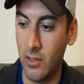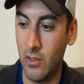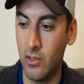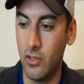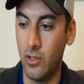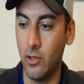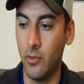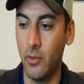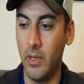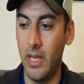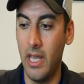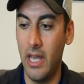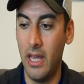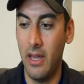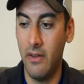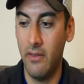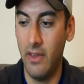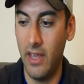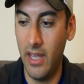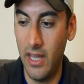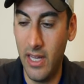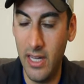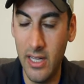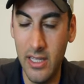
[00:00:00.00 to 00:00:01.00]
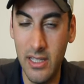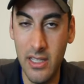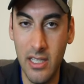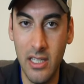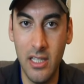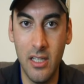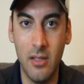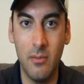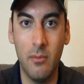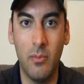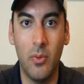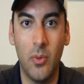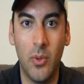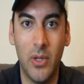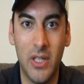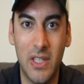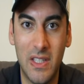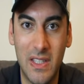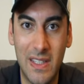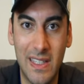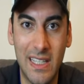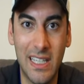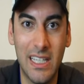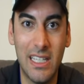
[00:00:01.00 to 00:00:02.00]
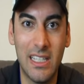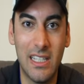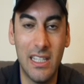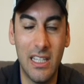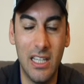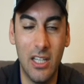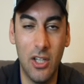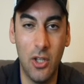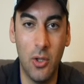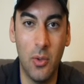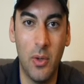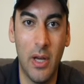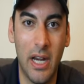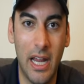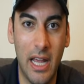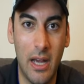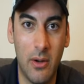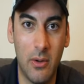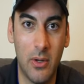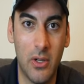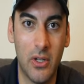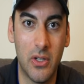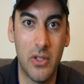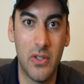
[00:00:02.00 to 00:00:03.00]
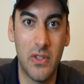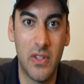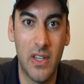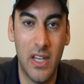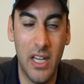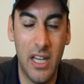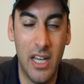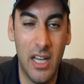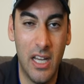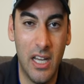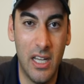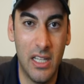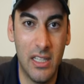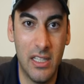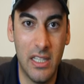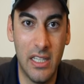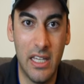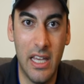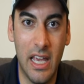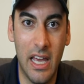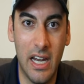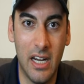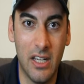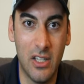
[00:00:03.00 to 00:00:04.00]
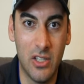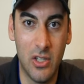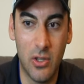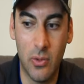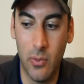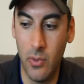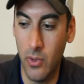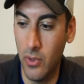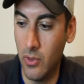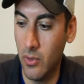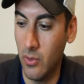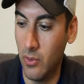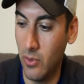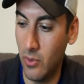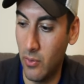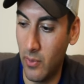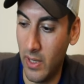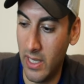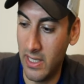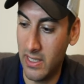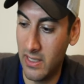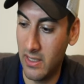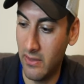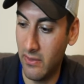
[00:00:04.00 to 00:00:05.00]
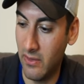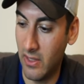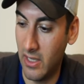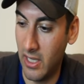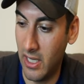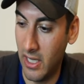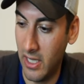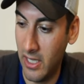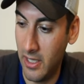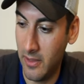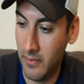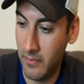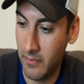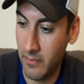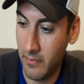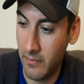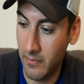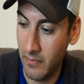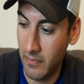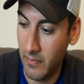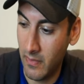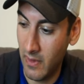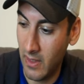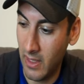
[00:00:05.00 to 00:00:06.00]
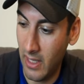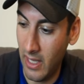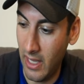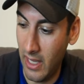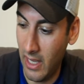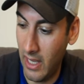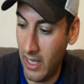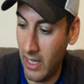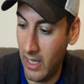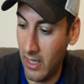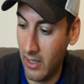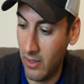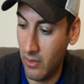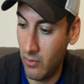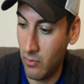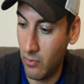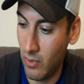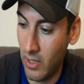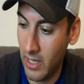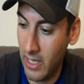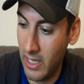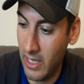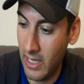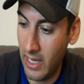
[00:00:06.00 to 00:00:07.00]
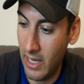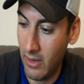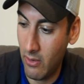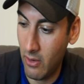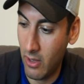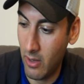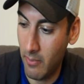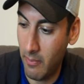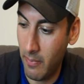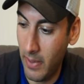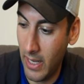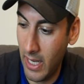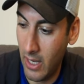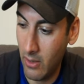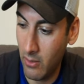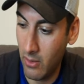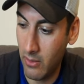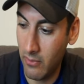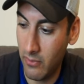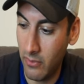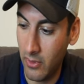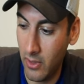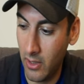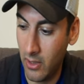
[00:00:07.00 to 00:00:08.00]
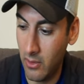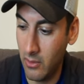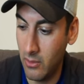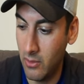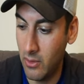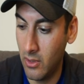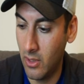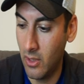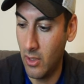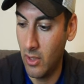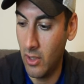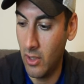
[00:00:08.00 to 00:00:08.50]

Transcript: so we have 18.6 kilowatt hours to get us through the rest of the night. And right now our power flow,